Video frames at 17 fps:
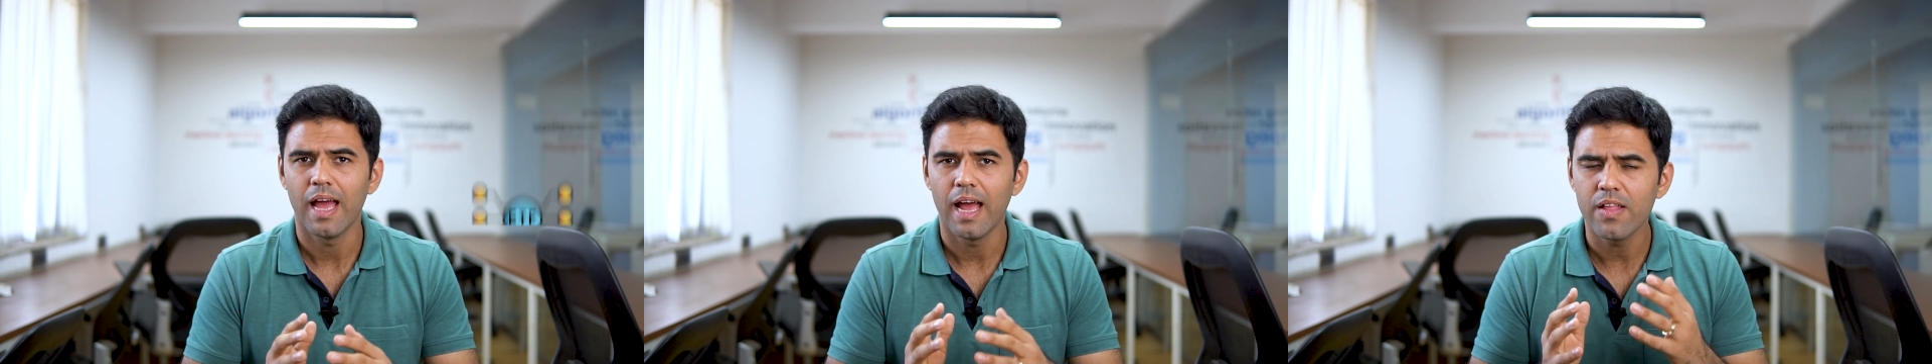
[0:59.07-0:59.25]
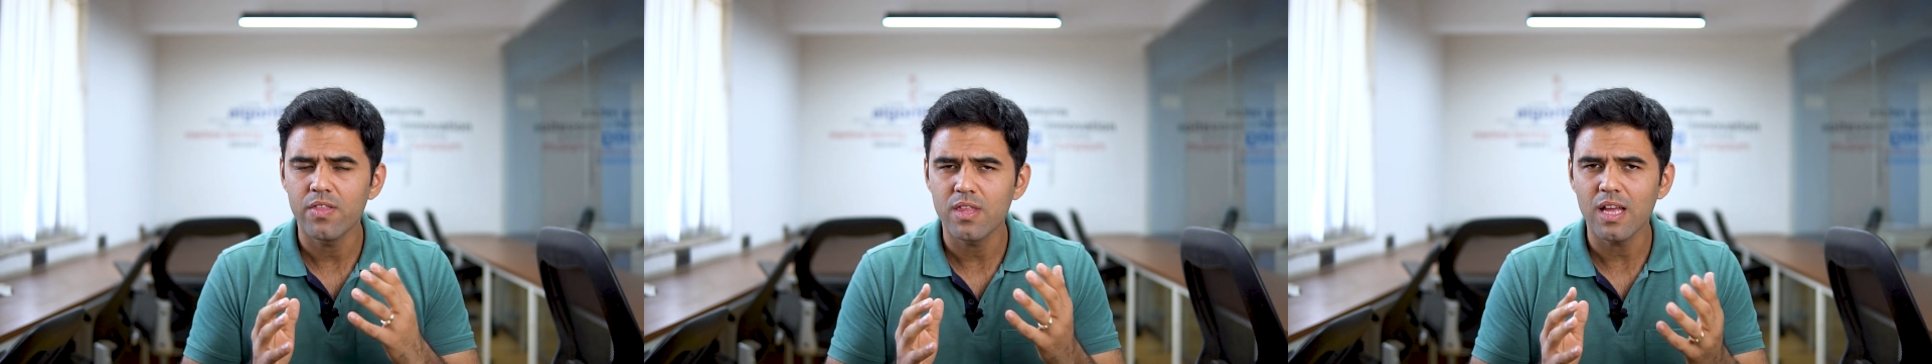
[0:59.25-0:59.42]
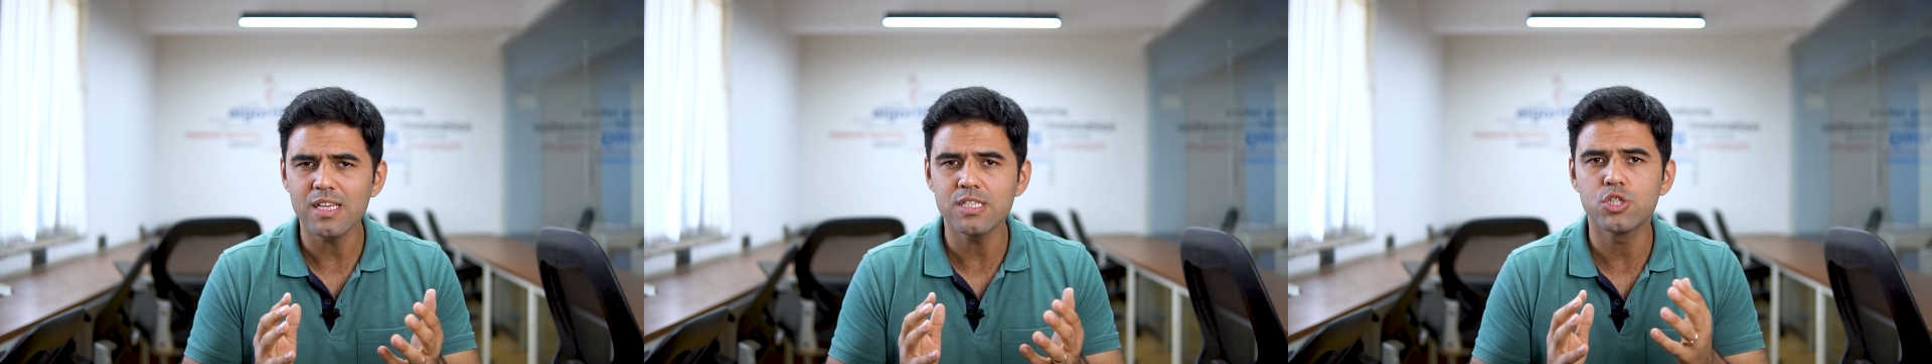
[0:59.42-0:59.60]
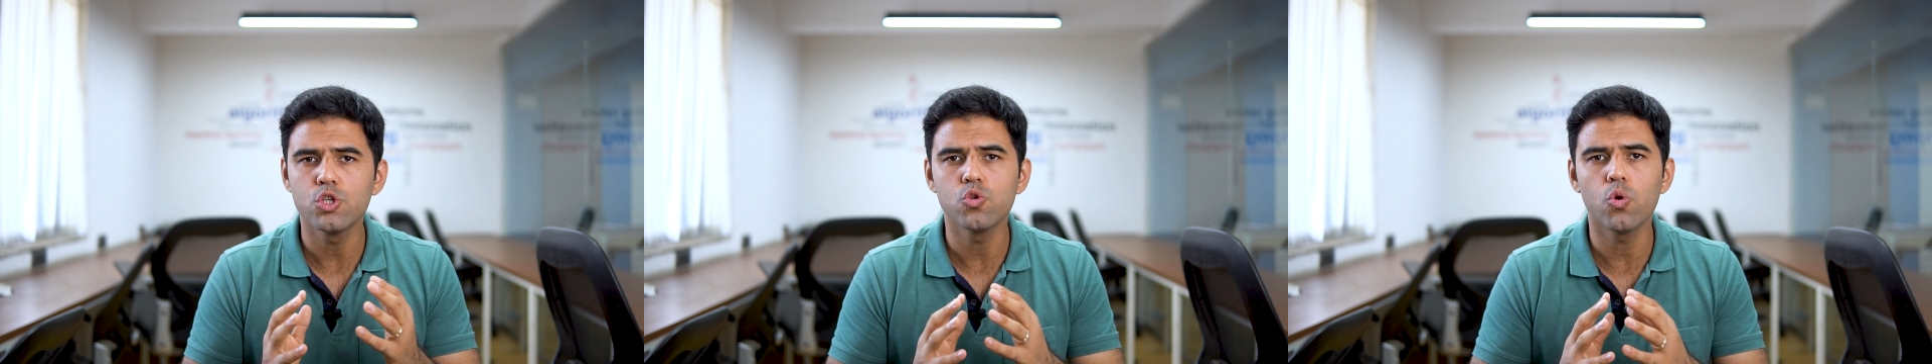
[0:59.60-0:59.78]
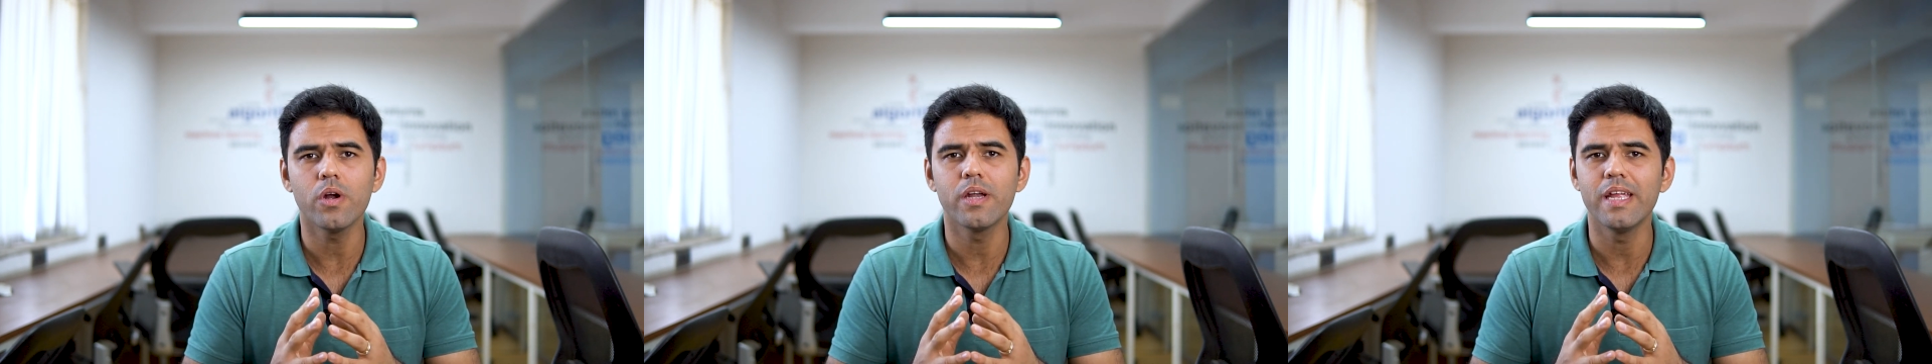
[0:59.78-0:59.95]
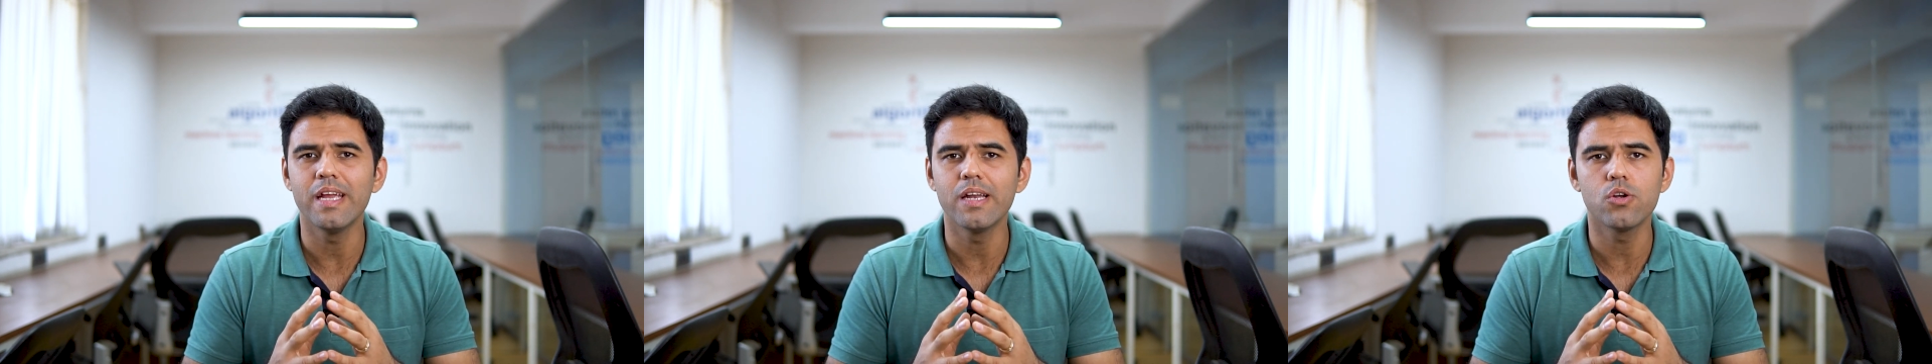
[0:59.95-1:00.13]
and thus you
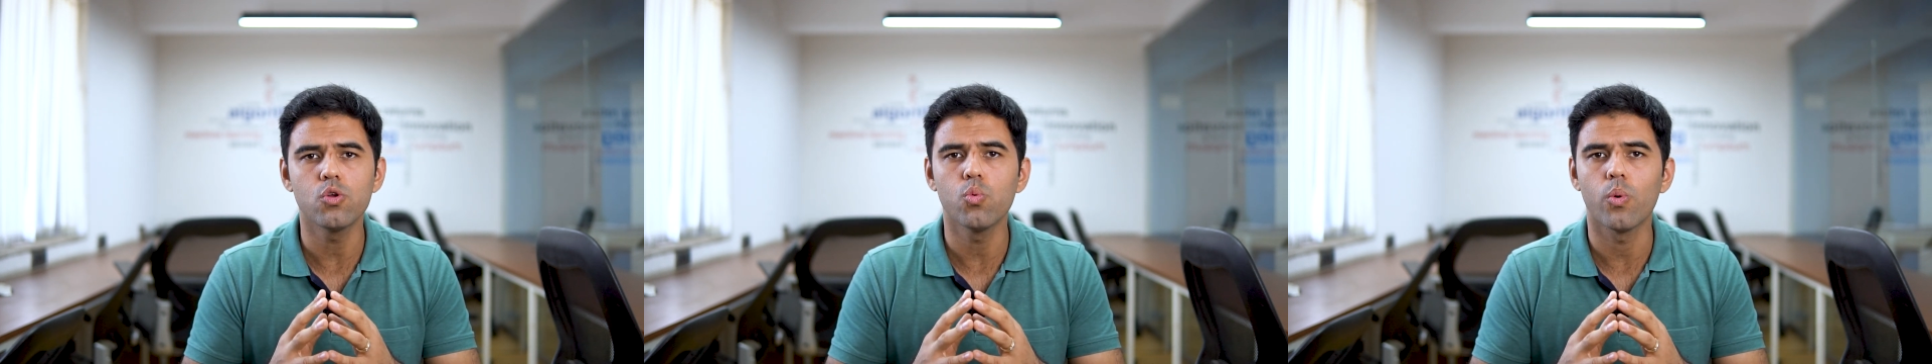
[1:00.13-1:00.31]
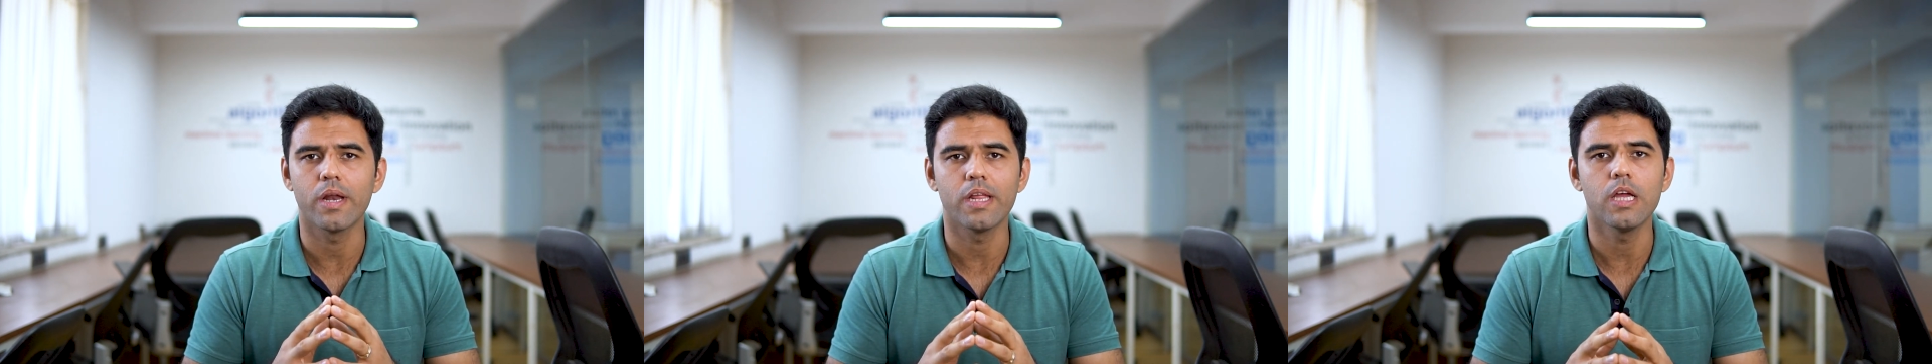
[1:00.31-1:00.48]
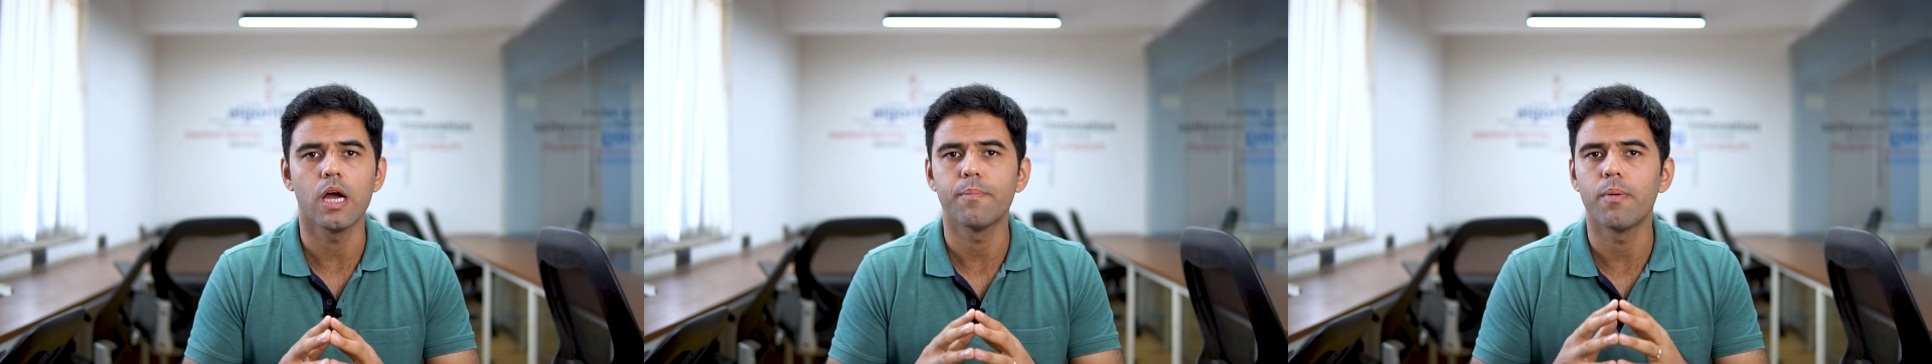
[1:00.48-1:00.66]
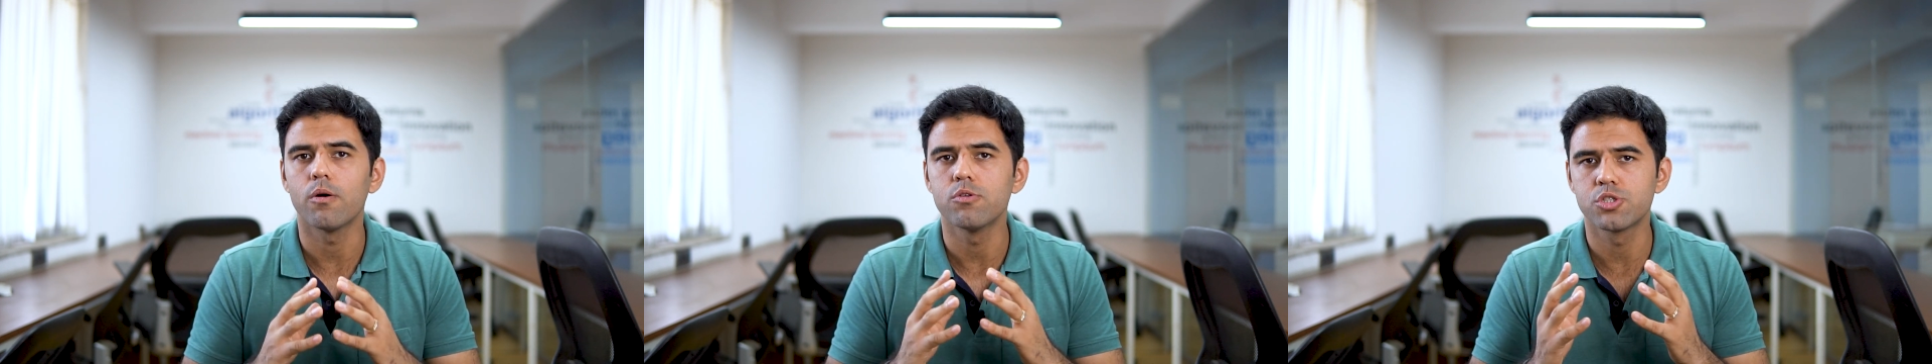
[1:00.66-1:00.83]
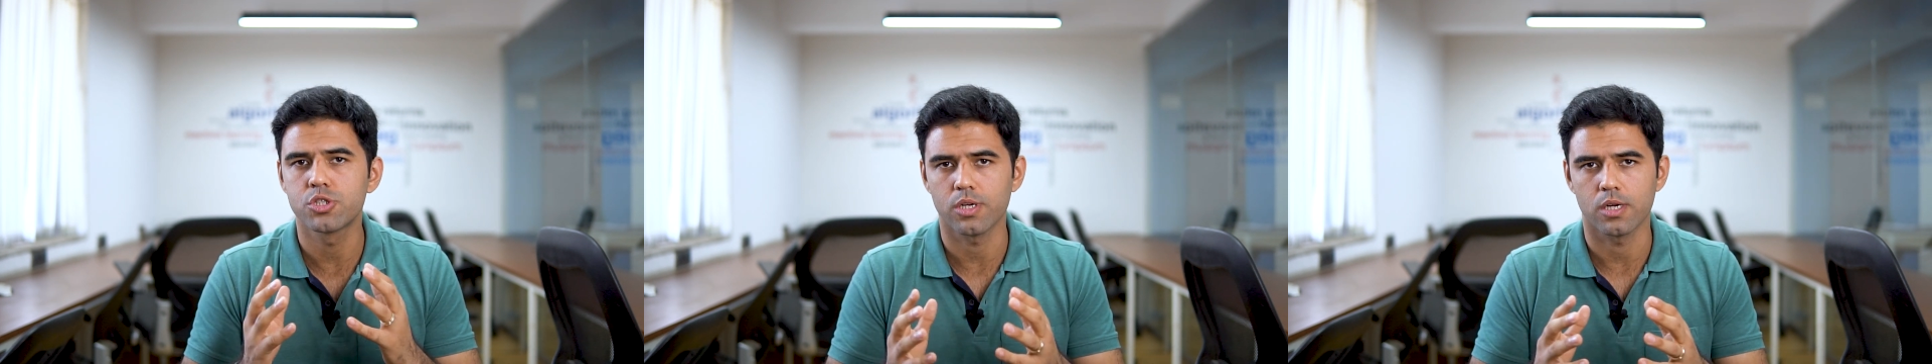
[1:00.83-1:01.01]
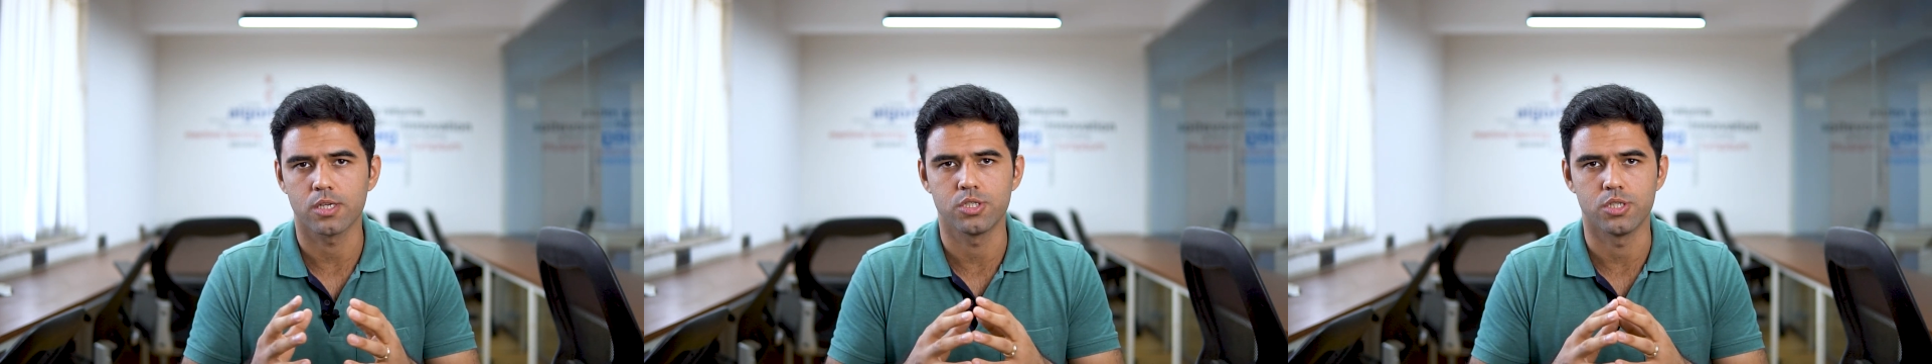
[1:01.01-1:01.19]
don't need to worry about
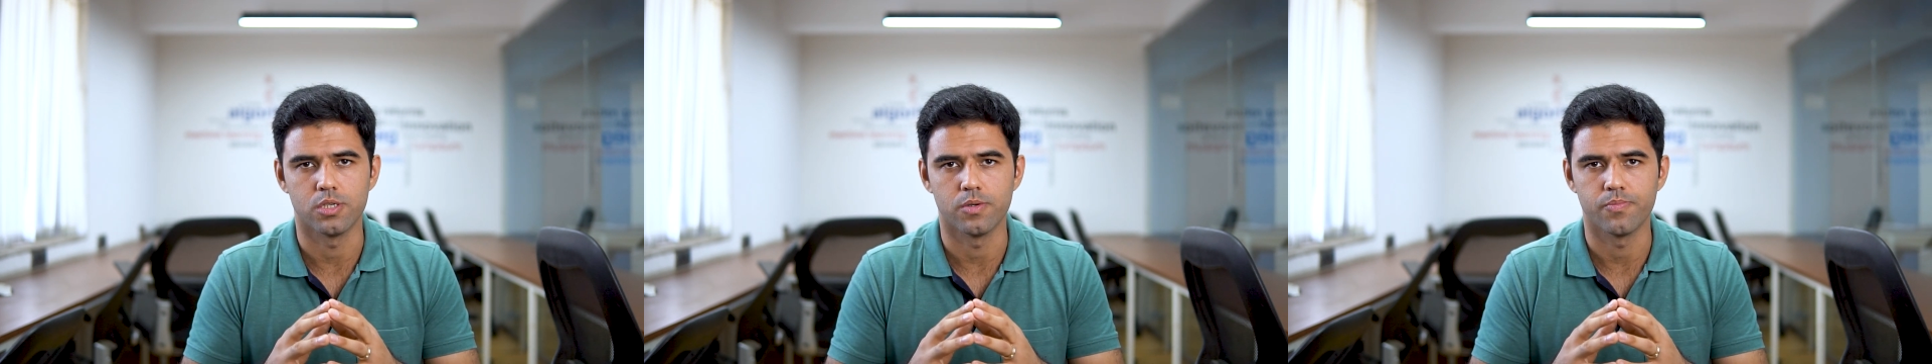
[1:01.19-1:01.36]
structure.